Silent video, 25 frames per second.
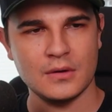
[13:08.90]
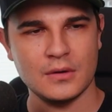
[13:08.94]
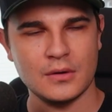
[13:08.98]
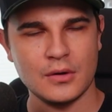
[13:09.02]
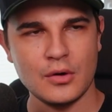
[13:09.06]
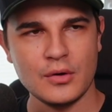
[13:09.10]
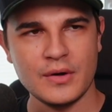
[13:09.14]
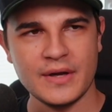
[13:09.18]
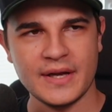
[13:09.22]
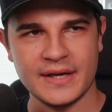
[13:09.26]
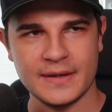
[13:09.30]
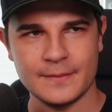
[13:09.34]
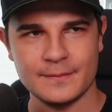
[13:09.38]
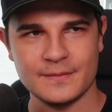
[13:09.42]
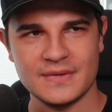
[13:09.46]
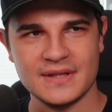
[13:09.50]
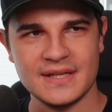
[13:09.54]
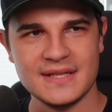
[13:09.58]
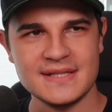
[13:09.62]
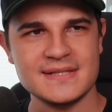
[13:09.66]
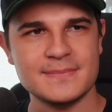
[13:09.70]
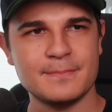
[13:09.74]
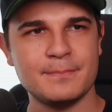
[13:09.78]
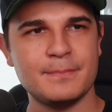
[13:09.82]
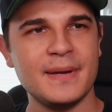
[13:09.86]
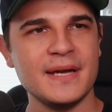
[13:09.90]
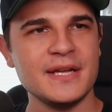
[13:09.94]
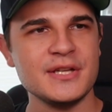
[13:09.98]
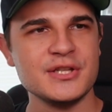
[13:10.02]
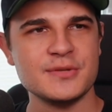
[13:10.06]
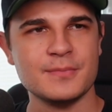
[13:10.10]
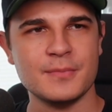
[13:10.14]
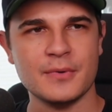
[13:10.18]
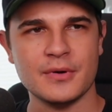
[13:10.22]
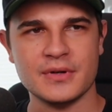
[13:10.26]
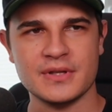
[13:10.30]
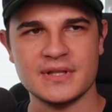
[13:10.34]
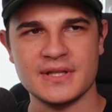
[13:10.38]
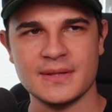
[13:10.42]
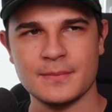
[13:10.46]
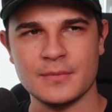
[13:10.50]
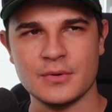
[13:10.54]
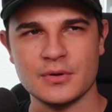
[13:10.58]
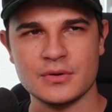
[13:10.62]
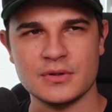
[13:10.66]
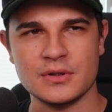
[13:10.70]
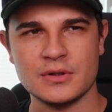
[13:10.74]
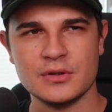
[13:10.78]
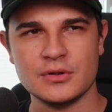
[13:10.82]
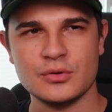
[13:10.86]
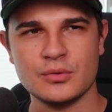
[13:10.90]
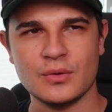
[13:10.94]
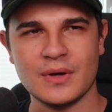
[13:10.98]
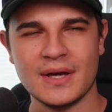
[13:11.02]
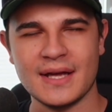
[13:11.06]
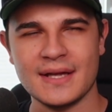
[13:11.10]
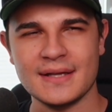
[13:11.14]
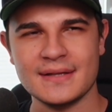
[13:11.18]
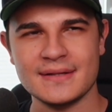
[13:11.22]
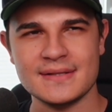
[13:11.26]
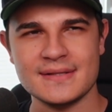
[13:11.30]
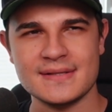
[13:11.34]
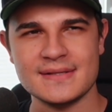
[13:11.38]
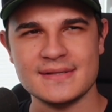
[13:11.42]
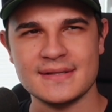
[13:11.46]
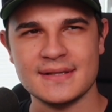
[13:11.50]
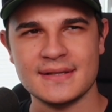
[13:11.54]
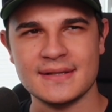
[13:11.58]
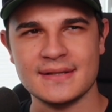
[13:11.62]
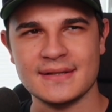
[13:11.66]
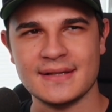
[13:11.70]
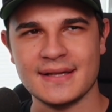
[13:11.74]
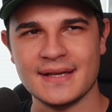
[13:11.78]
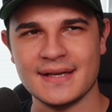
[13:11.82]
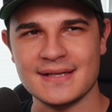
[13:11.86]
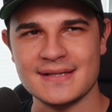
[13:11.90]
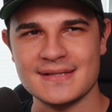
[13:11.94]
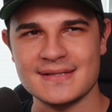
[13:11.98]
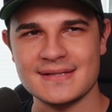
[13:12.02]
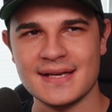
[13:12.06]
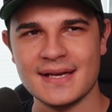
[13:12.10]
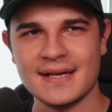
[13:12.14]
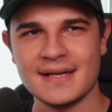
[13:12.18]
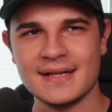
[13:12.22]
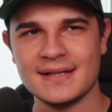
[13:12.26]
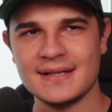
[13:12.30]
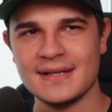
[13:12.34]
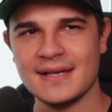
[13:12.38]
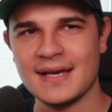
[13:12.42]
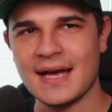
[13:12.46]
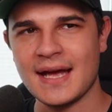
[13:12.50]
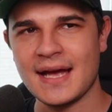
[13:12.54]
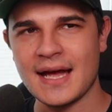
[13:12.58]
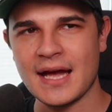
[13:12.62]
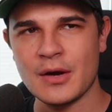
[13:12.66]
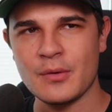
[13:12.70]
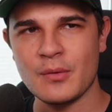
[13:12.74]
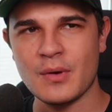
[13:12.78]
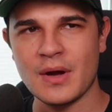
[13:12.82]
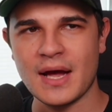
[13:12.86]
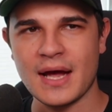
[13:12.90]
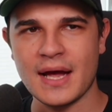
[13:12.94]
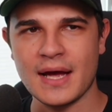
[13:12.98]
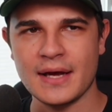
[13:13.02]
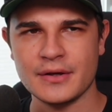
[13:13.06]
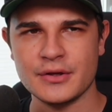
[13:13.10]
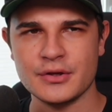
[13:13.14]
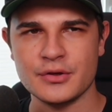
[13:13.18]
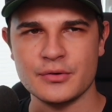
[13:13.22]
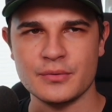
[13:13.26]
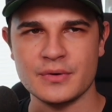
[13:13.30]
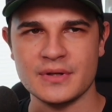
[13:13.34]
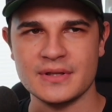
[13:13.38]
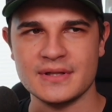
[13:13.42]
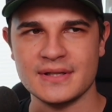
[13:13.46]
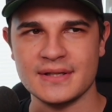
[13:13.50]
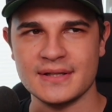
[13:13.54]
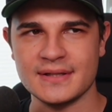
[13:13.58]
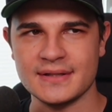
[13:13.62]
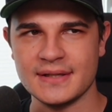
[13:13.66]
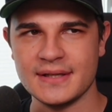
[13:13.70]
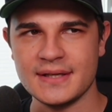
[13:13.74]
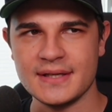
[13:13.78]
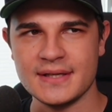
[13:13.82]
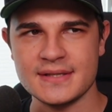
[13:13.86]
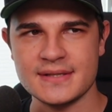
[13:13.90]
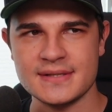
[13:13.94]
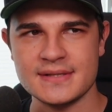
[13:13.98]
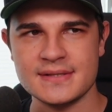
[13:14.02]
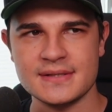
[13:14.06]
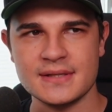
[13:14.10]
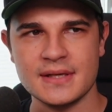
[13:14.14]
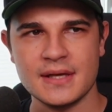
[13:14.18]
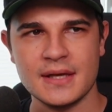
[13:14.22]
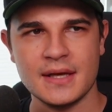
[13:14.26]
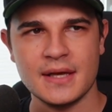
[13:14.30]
Okay, let's benchmark the model to understand exactly how accurate it is.